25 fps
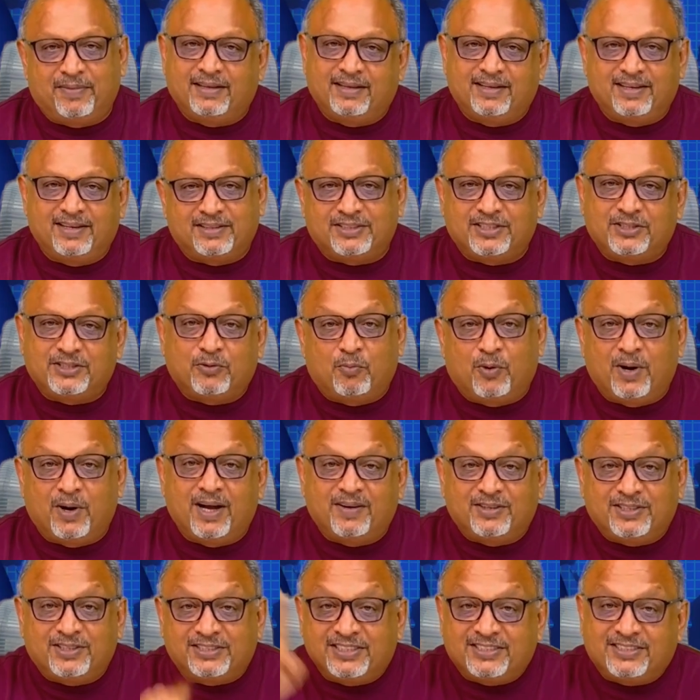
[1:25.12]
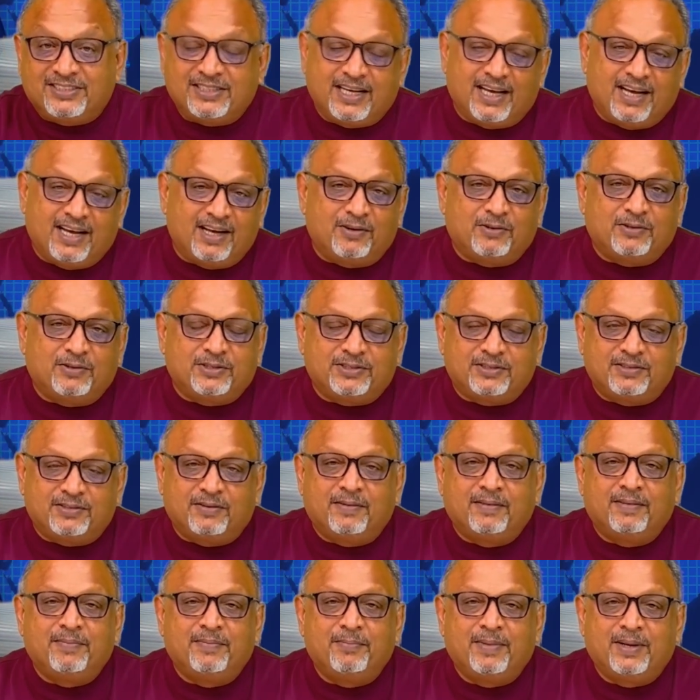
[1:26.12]
It's as wild as it sounds,
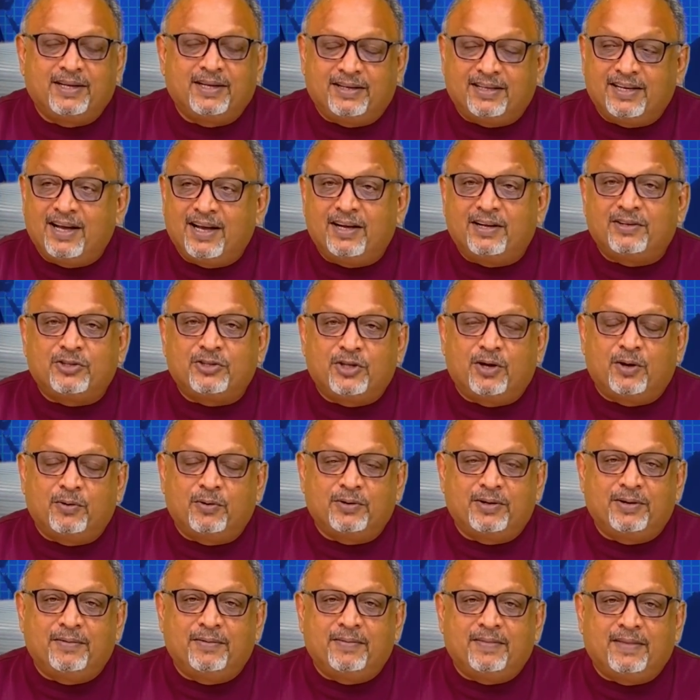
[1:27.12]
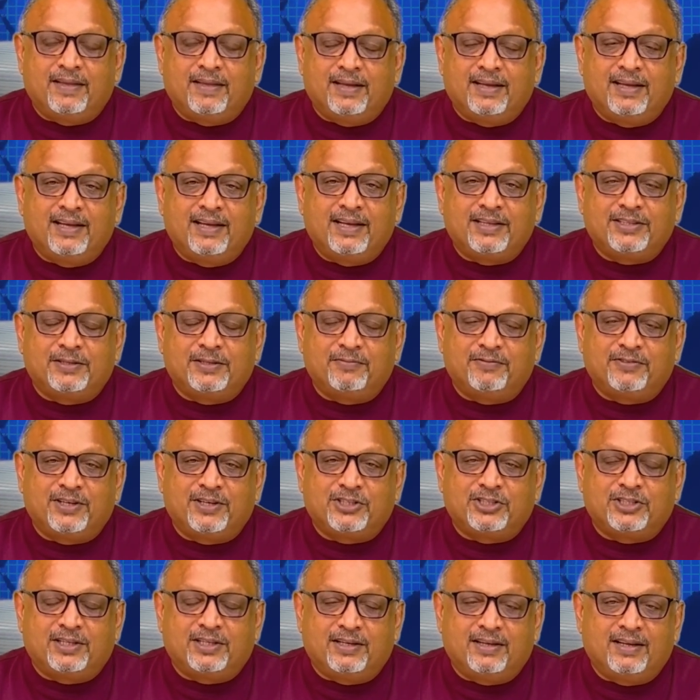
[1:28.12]
but it's not a joke. It's a
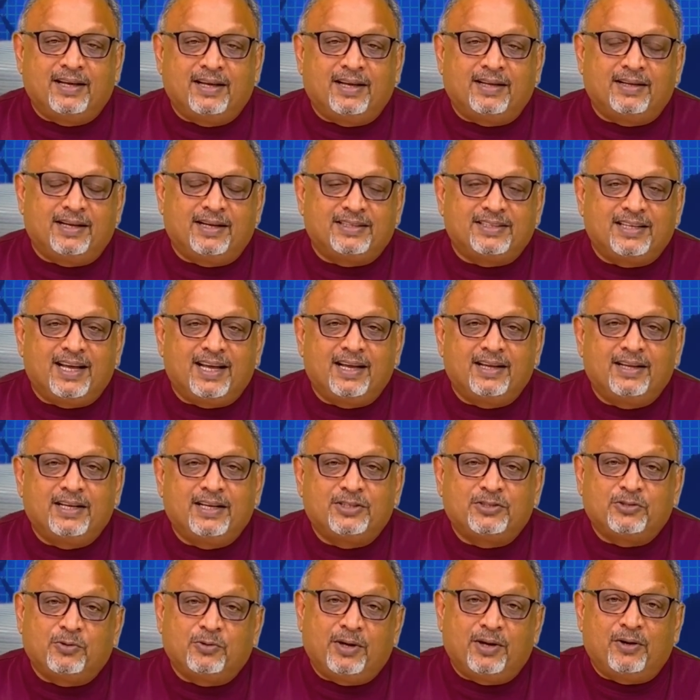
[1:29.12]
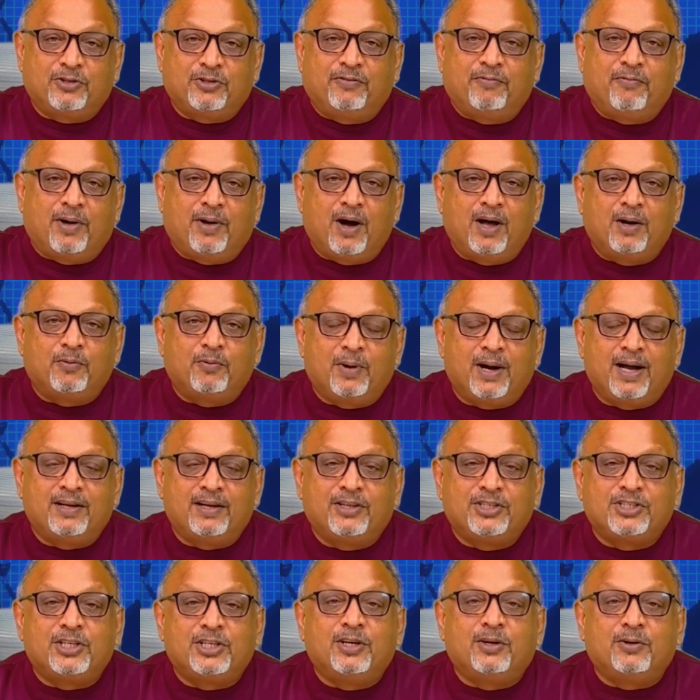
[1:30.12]
vision that's got Israel's far right
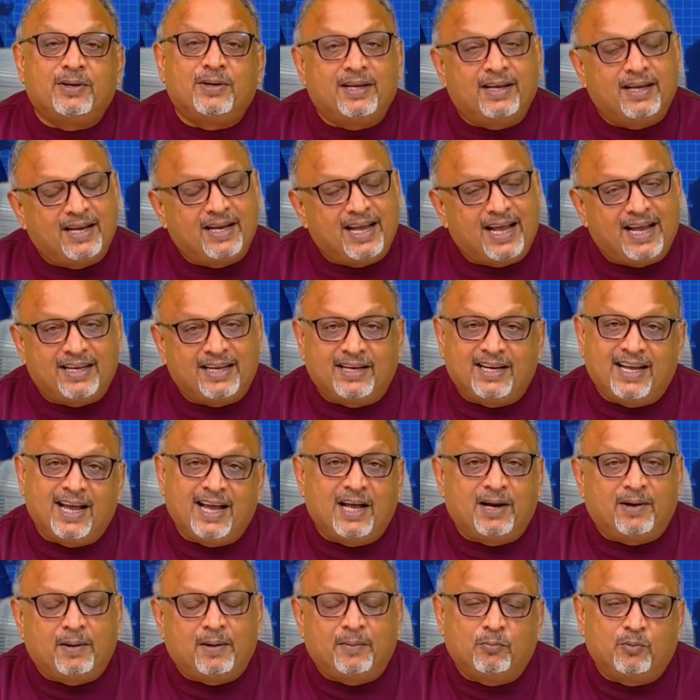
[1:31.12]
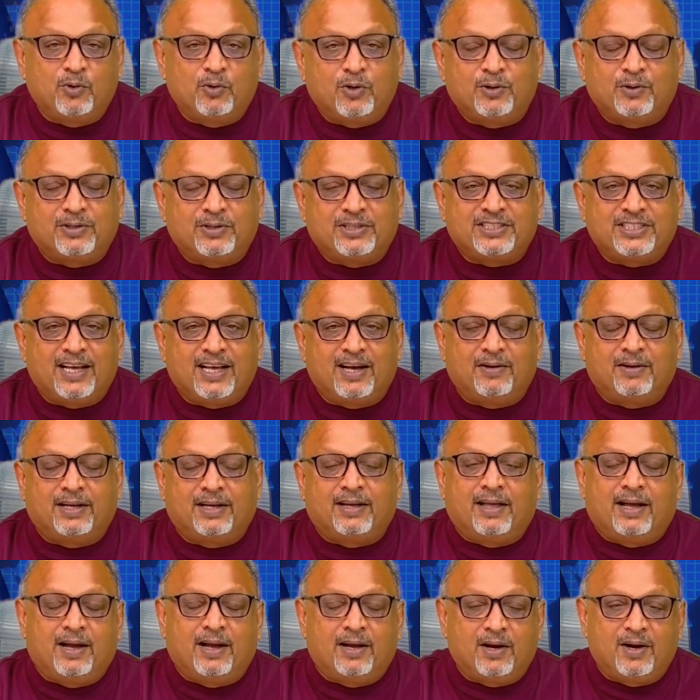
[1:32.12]
cheering and the Arab world
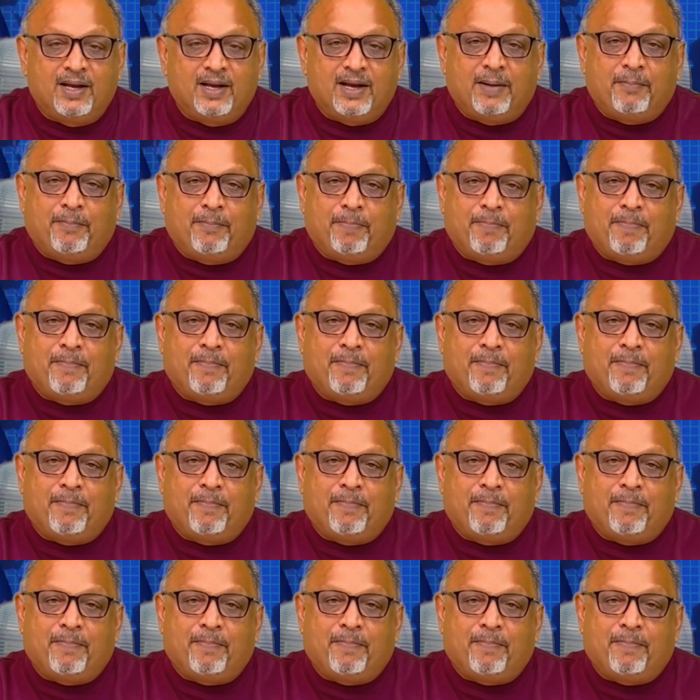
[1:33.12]
sounding the alarm.